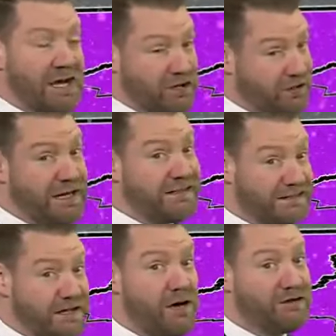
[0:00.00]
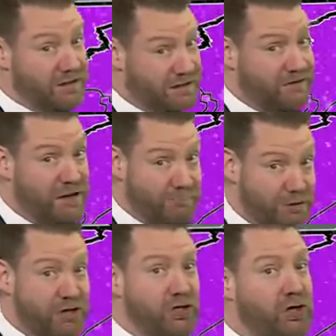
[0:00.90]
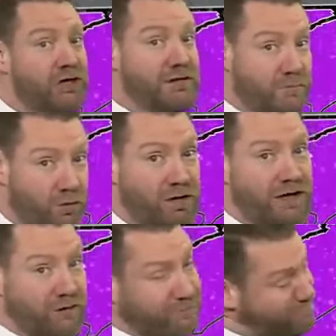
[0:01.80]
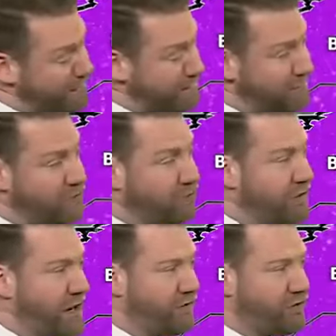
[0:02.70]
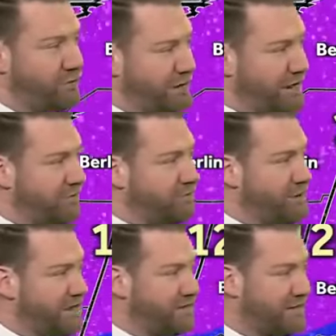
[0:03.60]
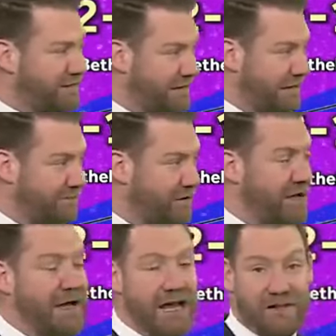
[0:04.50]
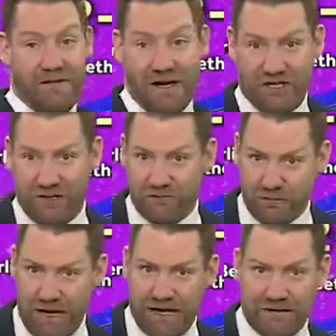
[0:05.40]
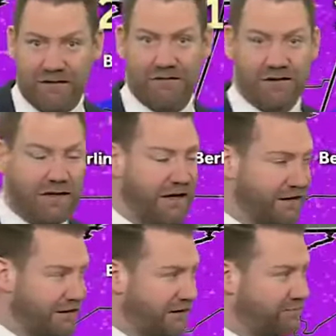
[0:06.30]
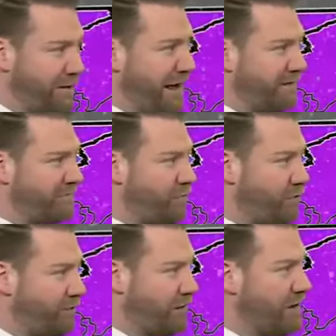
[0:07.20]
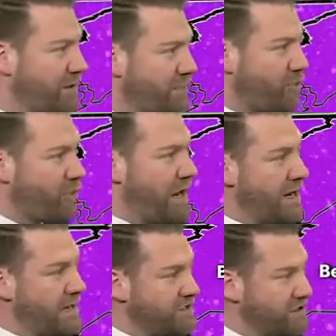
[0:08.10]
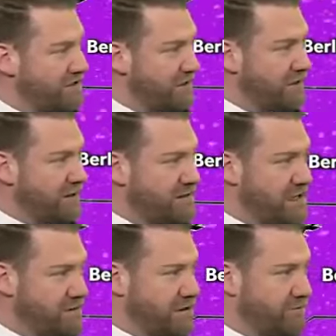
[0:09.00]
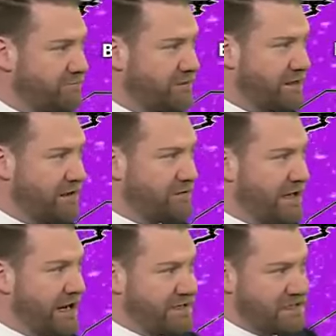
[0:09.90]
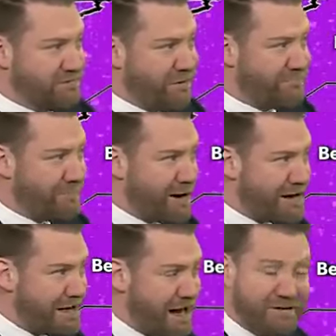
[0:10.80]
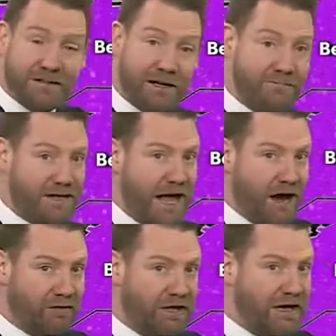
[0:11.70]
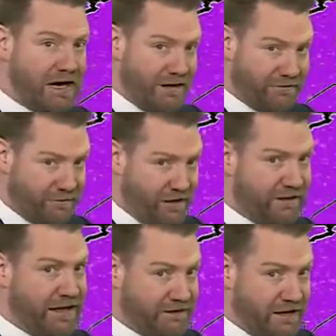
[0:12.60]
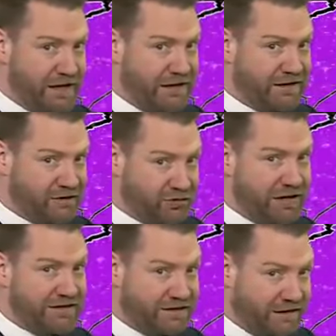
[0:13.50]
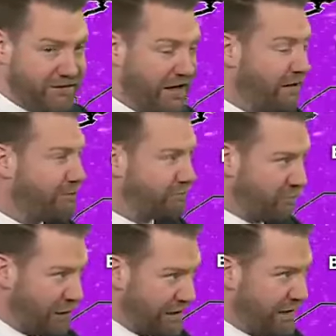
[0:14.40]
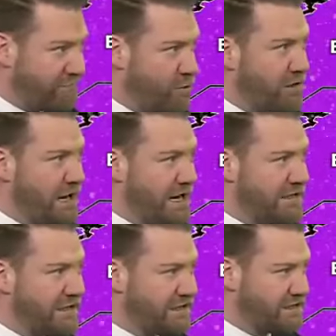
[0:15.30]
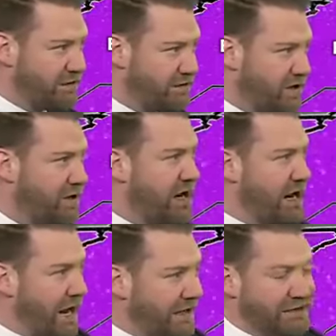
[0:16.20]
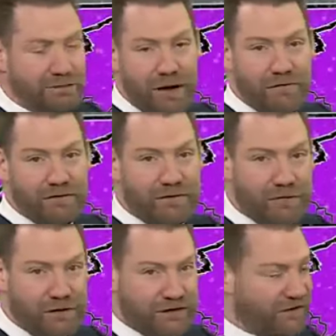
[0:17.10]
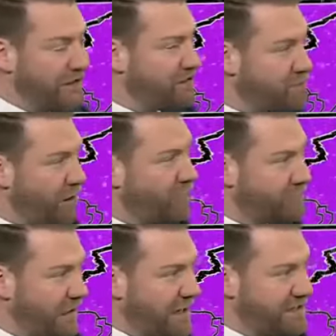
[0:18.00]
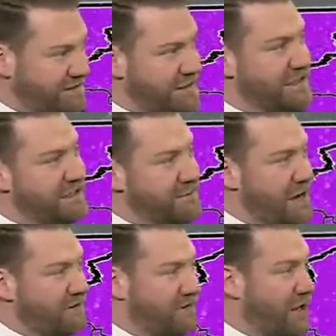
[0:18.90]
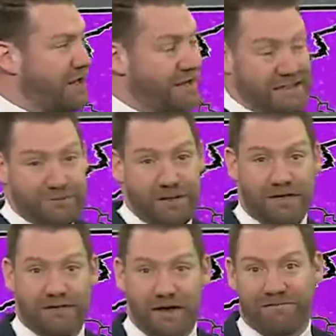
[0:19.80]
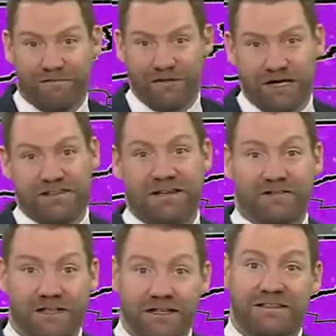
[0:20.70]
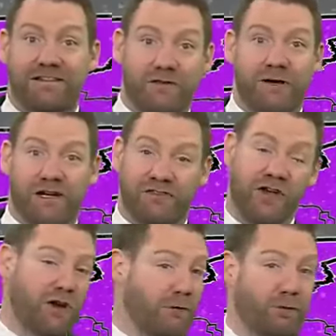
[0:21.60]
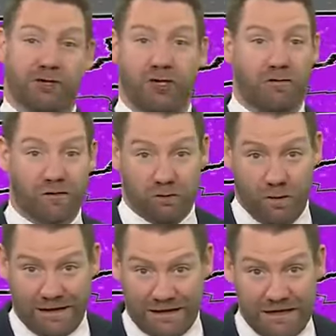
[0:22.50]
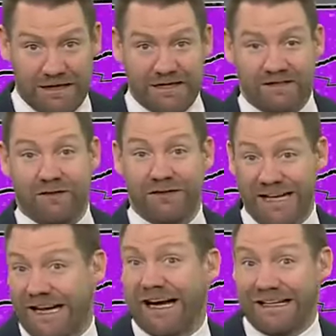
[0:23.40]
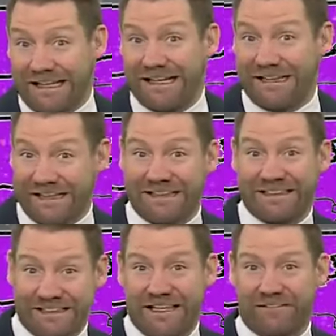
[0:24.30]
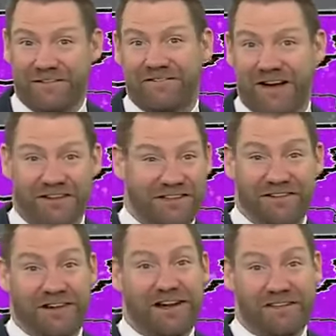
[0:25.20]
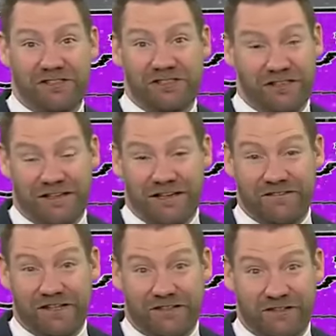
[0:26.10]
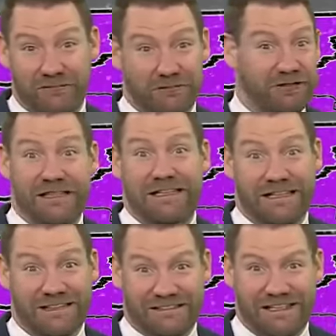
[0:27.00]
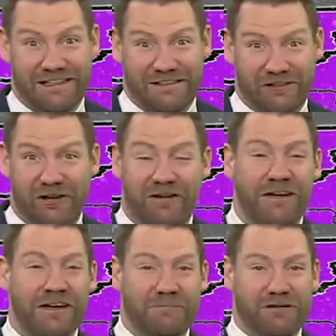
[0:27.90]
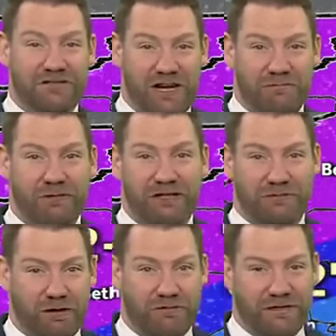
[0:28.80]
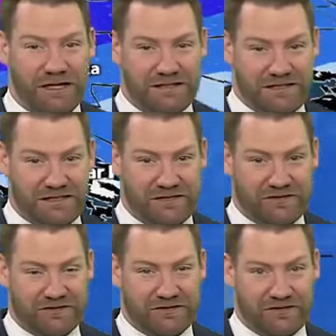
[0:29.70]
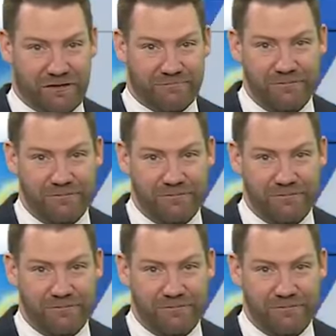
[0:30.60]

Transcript: You're going to get snow. It's going to come down pretty good in the morning and maybe even early afternoon, but then it will mix with sleet and then eventually rain, uh, kind of back and forth. Four to eight inches in the interior. Now that eight to 12 might have to come down if uh, that line and the trends come down. But for right now, four to eight in the interior, eight to 12 in the foothills and 12 to 18 in the mountains. That's a big thump for you guys. And I'll tell you, some of the models are pushing over 20. So there's that idea that is there for the mountains. I'm not, uh, I'm not uh, ruling against that at all, but generally 12 to 18 inches of snow.